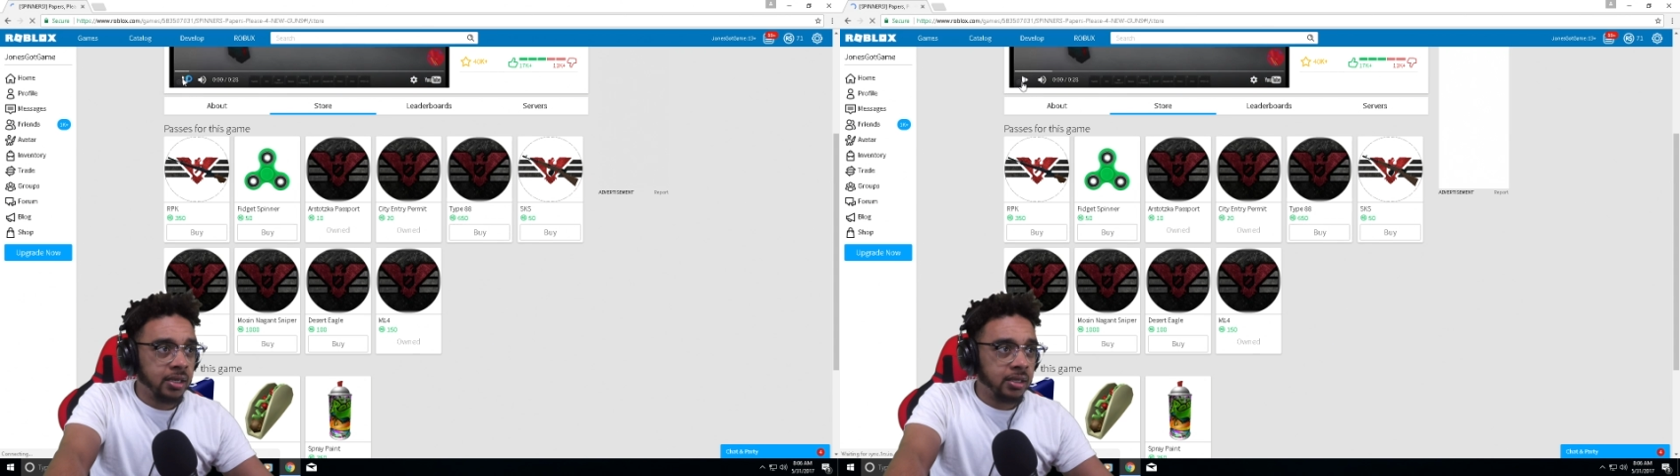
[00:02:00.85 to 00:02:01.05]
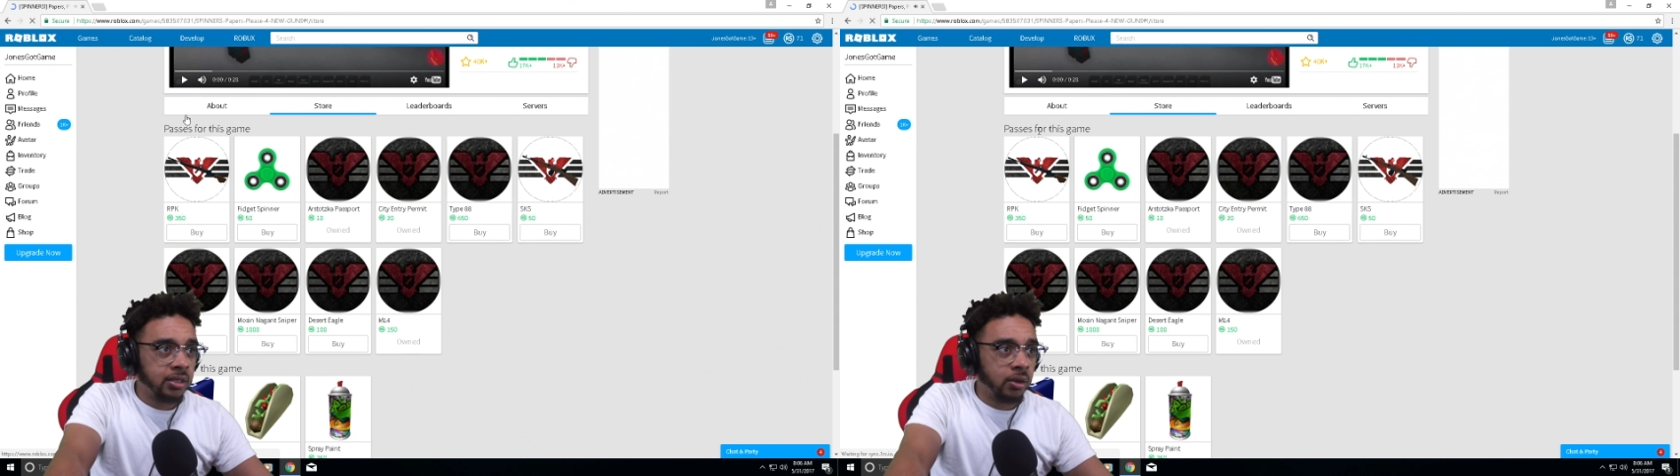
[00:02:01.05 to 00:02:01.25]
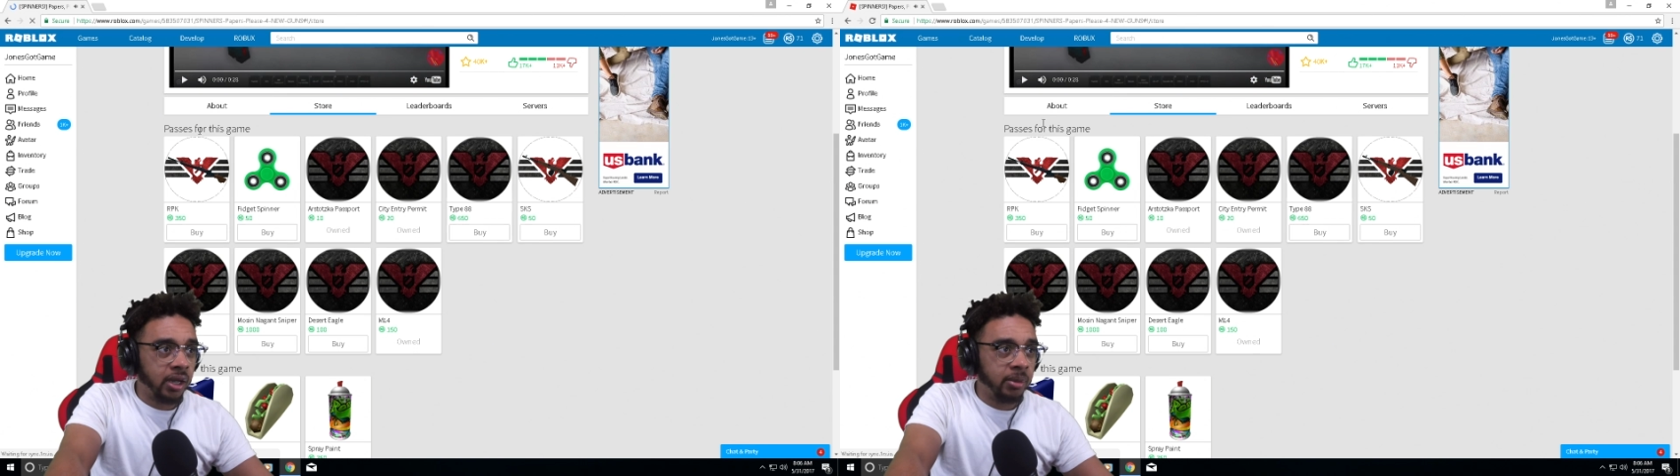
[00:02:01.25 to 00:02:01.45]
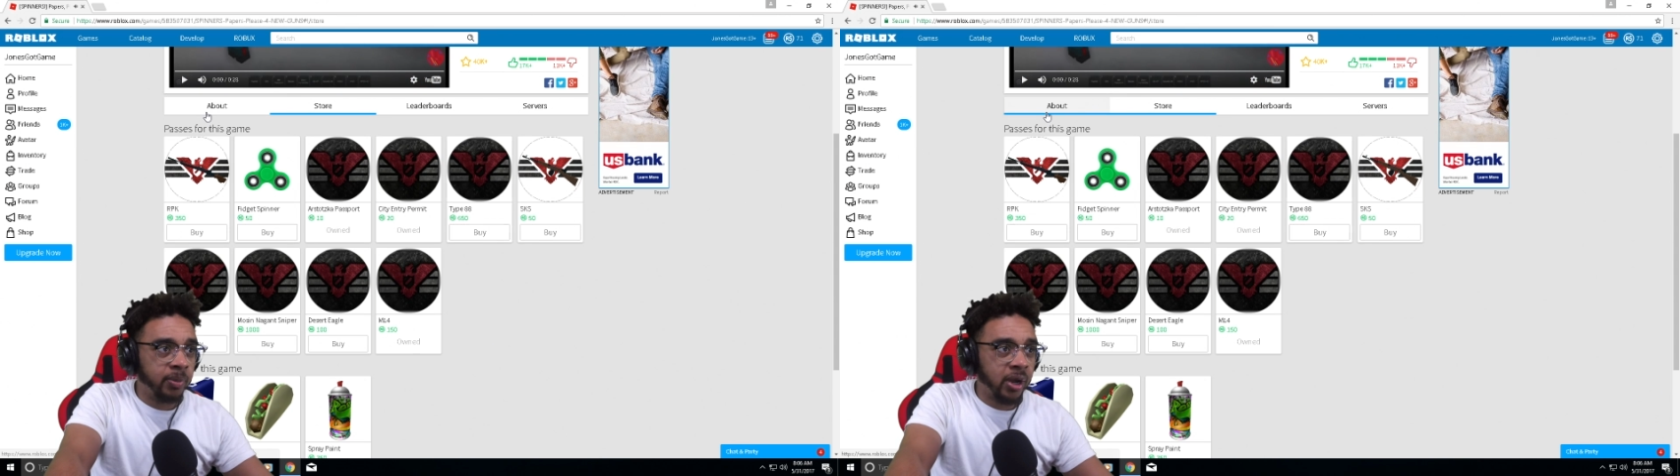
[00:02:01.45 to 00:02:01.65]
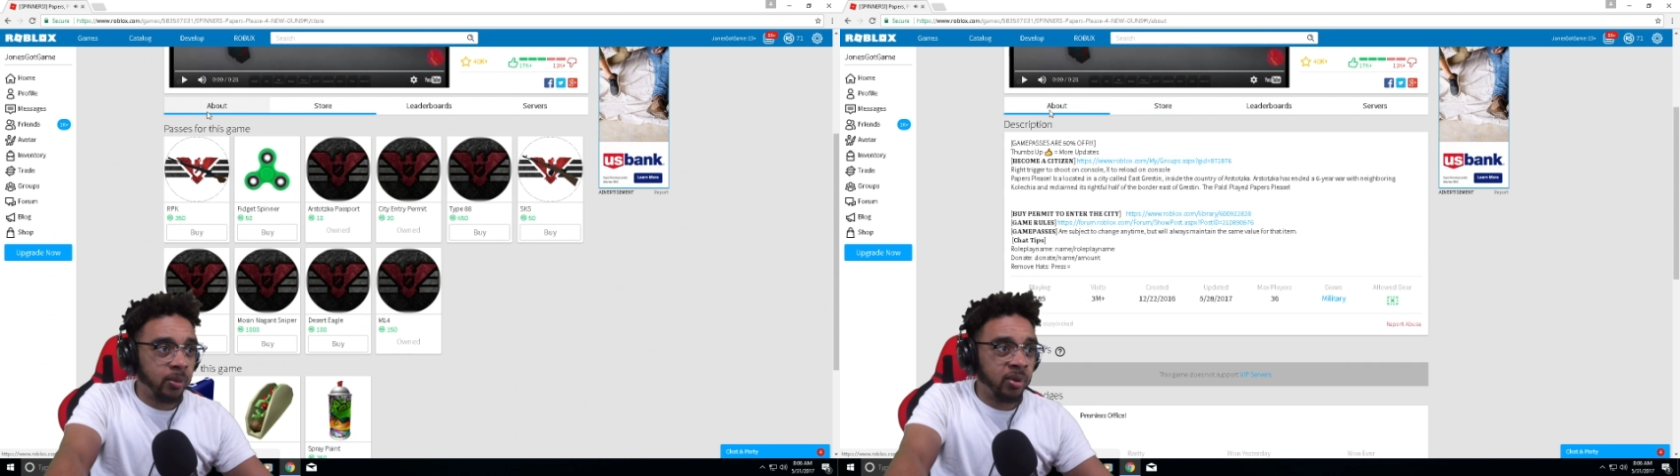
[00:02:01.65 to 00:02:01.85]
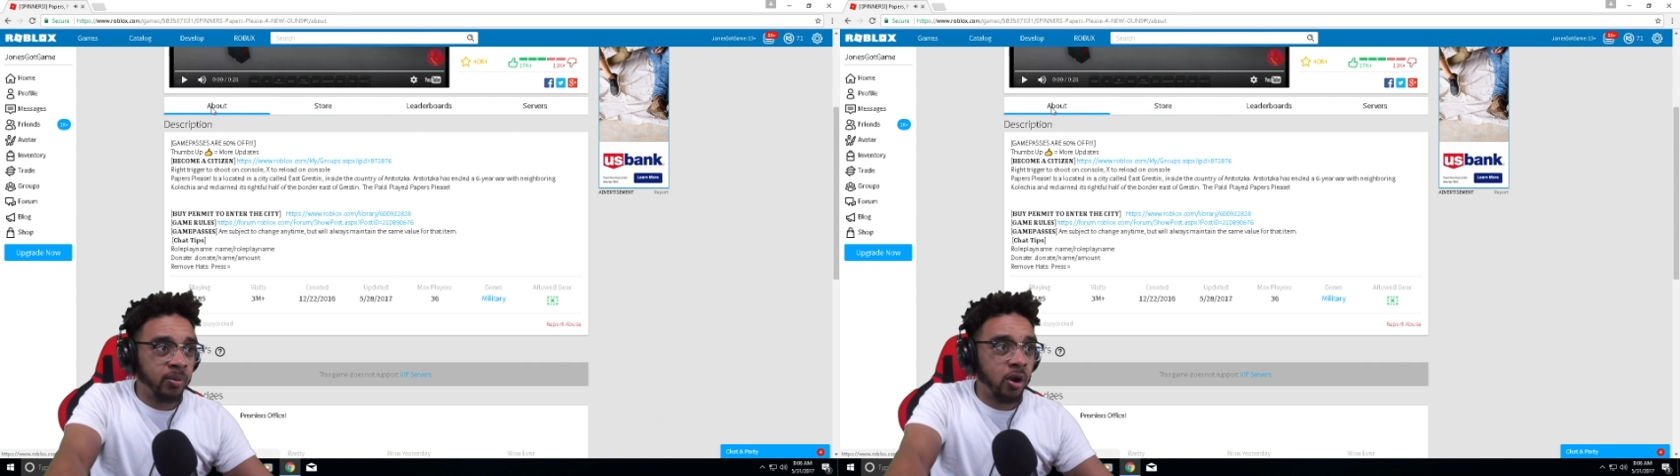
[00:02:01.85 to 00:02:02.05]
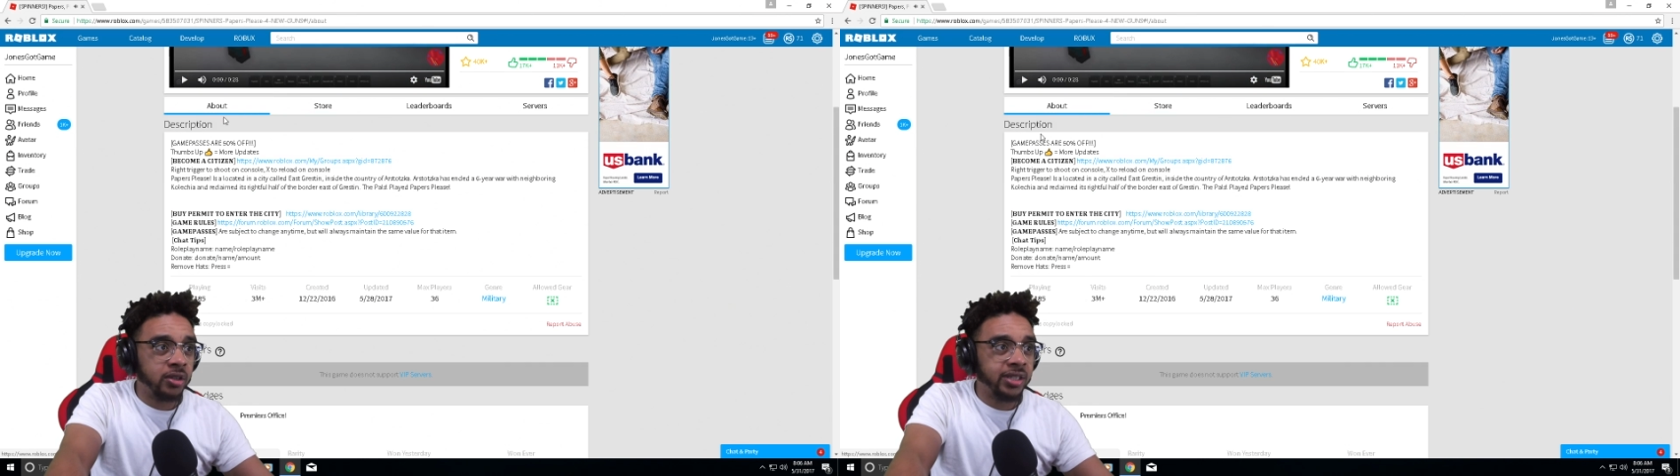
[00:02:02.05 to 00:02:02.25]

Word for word: So okay, let me, let me pause